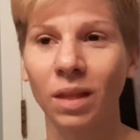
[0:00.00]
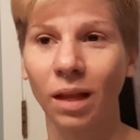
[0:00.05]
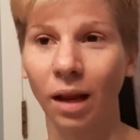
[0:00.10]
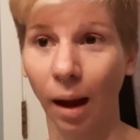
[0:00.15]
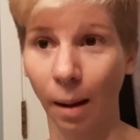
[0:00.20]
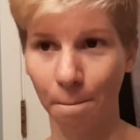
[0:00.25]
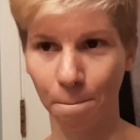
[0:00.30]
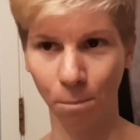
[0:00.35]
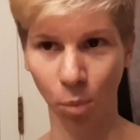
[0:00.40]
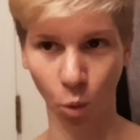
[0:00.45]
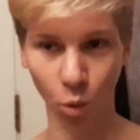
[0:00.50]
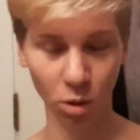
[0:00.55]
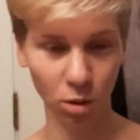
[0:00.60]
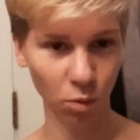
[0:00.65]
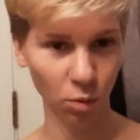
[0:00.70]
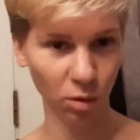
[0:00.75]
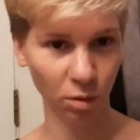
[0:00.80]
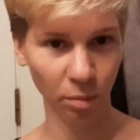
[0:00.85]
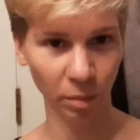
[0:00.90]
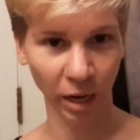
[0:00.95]
I'm
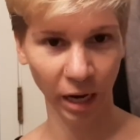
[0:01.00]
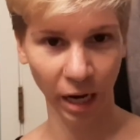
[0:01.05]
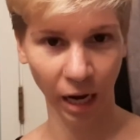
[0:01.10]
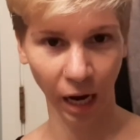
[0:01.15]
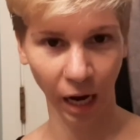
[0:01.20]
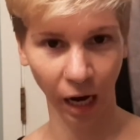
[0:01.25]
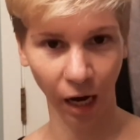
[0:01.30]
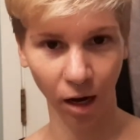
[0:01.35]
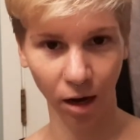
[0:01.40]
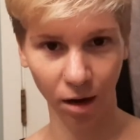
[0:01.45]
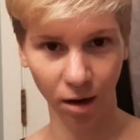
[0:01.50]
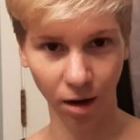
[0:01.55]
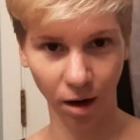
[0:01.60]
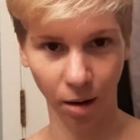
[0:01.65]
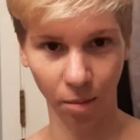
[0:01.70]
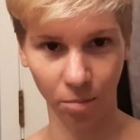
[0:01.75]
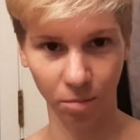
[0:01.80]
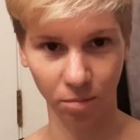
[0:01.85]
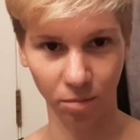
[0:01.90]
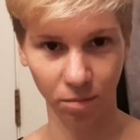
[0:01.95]
bored with my hair.
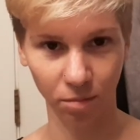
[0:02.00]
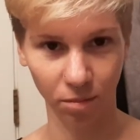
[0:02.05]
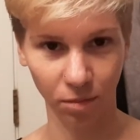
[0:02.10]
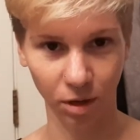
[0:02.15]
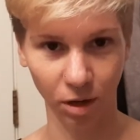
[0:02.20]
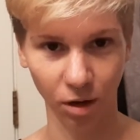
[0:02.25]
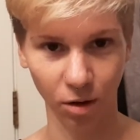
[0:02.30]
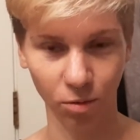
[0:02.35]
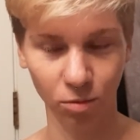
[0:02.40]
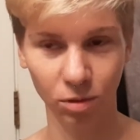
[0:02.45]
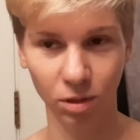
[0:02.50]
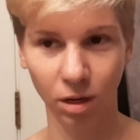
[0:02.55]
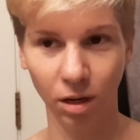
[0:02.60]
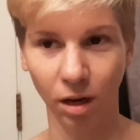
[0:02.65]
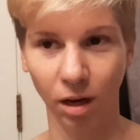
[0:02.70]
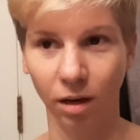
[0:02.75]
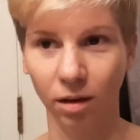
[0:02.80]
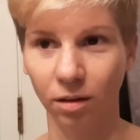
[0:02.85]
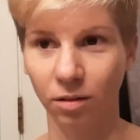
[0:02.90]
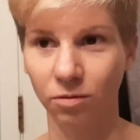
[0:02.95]
I'm known to
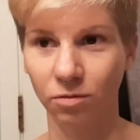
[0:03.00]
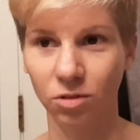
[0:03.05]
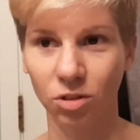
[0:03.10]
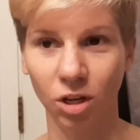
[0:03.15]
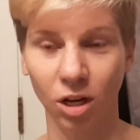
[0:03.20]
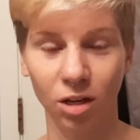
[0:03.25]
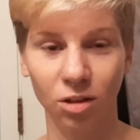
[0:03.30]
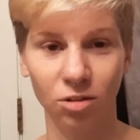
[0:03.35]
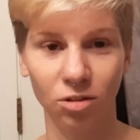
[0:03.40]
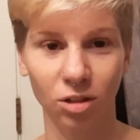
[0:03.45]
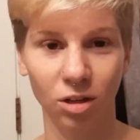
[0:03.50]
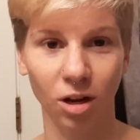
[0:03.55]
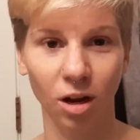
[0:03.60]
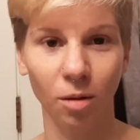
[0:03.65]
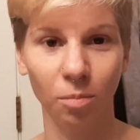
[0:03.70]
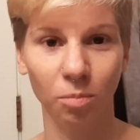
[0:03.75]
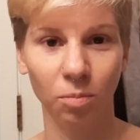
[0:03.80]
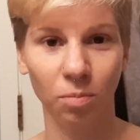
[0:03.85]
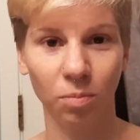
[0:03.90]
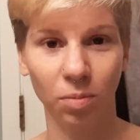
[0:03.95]
kind of change it
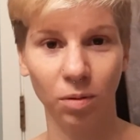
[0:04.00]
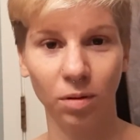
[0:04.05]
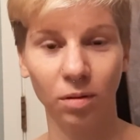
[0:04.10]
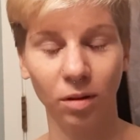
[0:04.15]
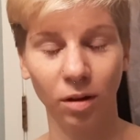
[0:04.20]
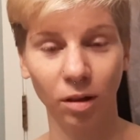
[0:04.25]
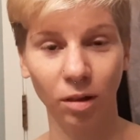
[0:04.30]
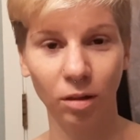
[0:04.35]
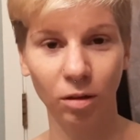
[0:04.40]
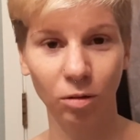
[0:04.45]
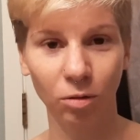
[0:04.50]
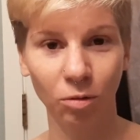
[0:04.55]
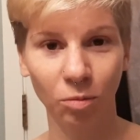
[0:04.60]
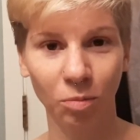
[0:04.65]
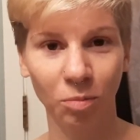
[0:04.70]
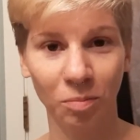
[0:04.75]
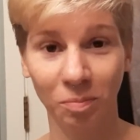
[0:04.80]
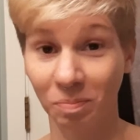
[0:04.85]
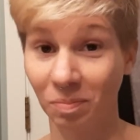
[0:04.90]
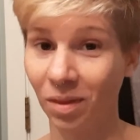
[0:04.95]
up a
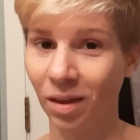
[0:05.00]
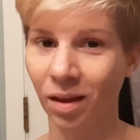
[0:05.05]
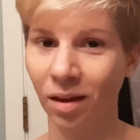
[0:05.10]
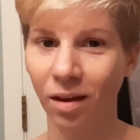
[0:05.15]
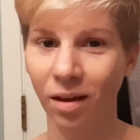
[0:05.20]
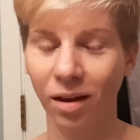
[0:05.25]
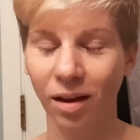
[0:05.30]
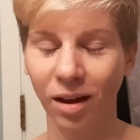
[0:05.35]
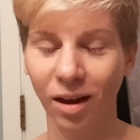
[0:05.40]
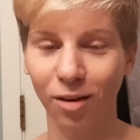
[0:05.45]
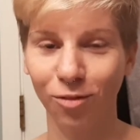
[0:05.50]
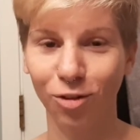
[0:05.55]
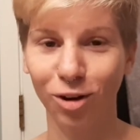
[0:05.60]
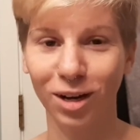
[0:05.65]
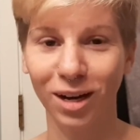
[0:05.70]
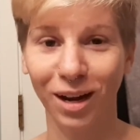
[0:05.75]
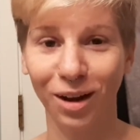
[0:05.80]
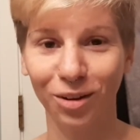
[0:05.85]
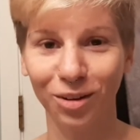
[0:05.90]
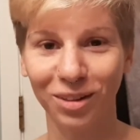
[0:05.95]
little every
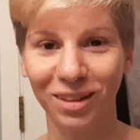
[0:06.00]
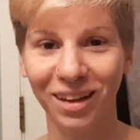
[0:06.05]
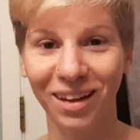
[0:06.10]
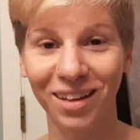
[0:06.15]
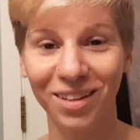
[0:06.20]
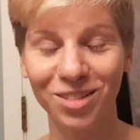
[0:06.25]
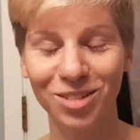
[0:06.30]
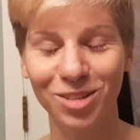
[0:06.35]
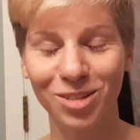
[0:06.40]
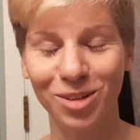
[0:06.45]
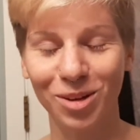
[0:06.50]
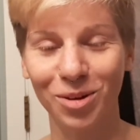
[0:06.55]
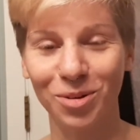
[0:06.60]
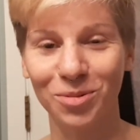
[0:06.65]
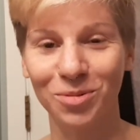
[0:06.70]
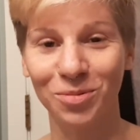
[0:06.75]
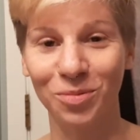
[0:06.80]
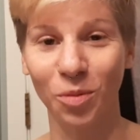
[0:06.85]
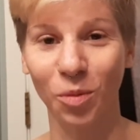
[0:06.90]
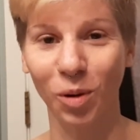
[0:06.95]
now and then,
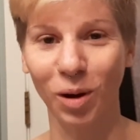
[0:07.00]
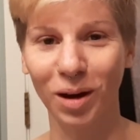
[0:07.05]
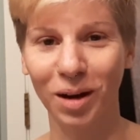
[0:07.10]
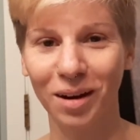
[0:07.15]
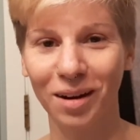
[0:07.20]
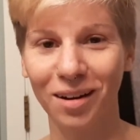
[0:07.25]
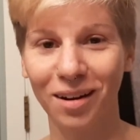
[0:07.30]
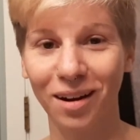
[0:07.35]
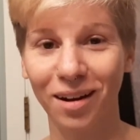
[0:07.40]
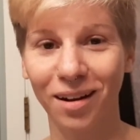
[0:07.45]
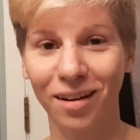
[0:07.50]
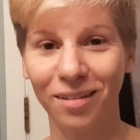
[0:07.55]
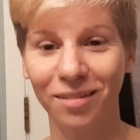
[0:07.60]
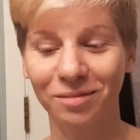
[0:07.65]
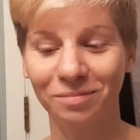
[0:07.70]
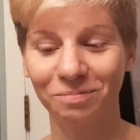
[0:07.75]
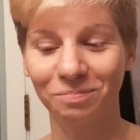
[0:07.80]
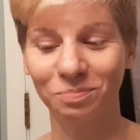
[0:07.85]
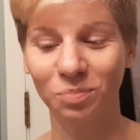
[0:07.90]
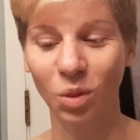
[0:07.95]
so we're
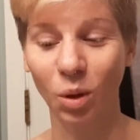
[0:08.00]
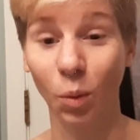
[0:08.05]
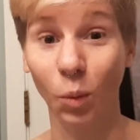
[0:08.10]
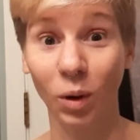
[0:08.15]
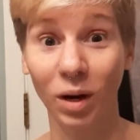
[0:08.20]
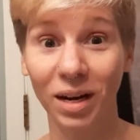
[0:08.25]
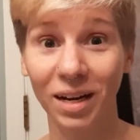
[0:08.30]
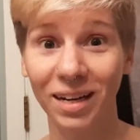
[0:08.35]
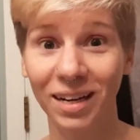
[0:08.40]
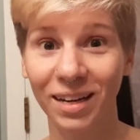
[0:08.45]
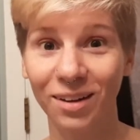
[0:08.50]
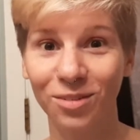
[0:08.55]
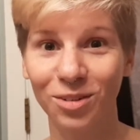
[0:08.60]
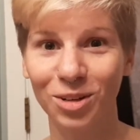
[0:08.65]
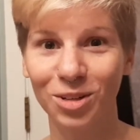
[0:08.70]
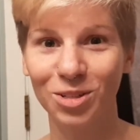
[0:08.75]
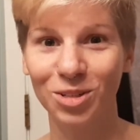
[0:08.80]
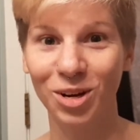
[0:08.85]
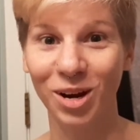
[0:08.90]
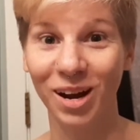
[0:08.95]
gonna give it
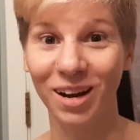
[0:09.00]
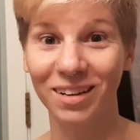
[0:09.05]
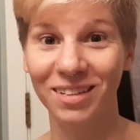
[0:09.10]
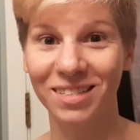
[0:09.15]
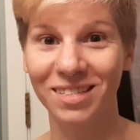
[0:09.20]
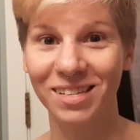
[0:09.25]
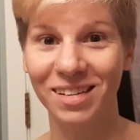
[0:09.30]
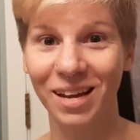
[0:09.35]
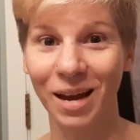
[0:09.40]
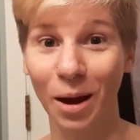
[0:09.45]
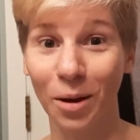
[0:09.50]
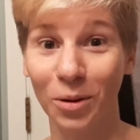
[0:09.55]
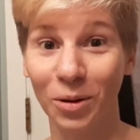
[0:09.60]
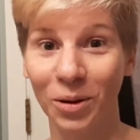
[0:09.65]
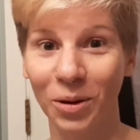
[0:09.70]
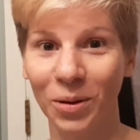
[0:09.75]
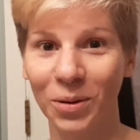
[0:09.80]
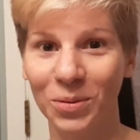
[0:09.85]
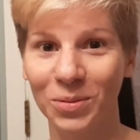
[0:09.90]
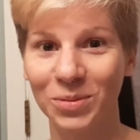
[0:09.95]
a try and see how it
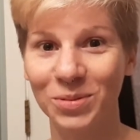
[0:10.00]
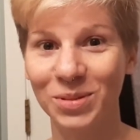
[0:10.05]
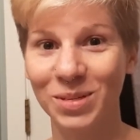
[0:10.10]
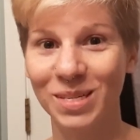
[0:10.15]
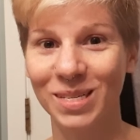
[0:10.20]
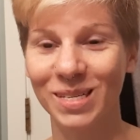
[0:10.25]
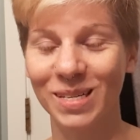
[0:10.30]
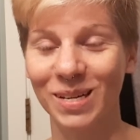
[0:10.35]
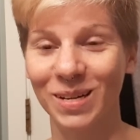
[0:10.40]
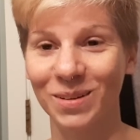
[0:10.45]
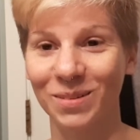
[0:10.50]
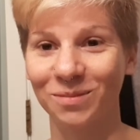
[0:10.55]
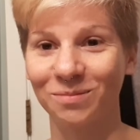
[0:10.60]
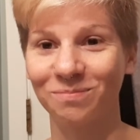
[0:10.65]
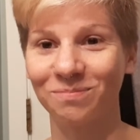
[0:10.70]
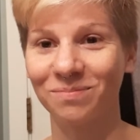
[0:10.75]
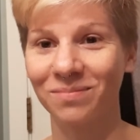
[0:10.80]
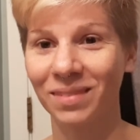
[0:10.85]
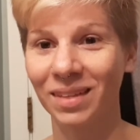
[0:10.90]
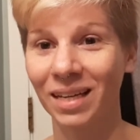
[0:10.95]
goes. So
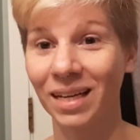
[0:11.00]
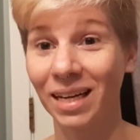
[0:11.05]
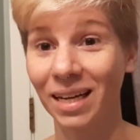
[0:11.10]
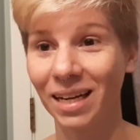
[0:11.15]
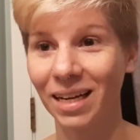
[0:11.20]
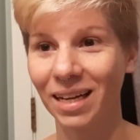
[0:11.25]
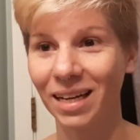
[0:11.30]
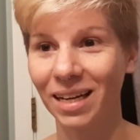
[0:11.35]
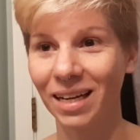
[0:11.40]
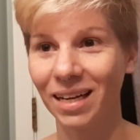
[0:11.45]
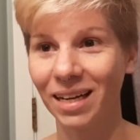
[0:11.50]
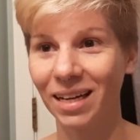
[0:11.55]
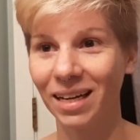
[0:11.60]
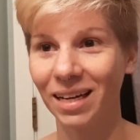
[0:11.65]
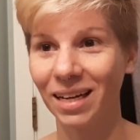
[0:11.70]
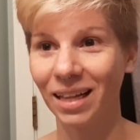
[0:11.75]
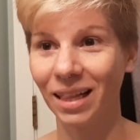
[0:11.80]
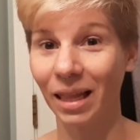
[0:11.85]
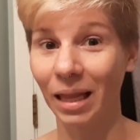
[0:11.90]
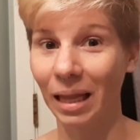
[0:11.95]

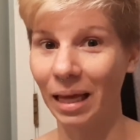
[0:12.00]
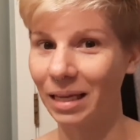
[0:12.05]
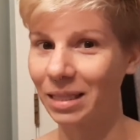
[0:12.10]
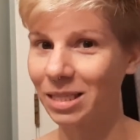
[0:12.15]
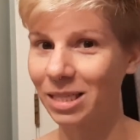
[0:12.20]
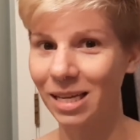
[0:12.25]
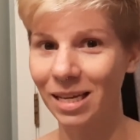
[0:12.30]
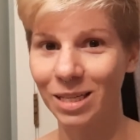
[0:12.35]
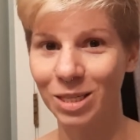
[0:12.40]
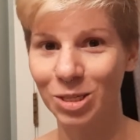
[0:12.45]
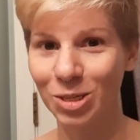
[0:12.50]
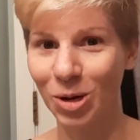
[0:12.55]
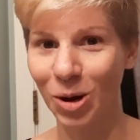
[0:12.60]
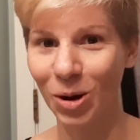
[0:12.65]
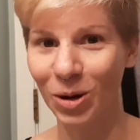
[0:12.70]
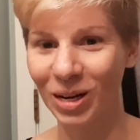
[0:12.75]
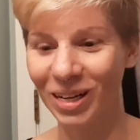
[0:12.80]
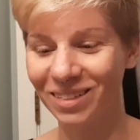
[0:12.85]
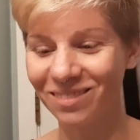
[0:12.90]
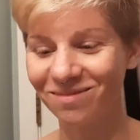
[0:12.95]
let's get
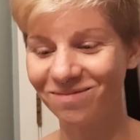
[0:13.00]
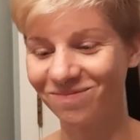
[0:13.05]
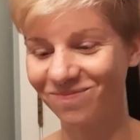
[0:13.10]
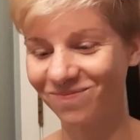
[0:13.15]
started.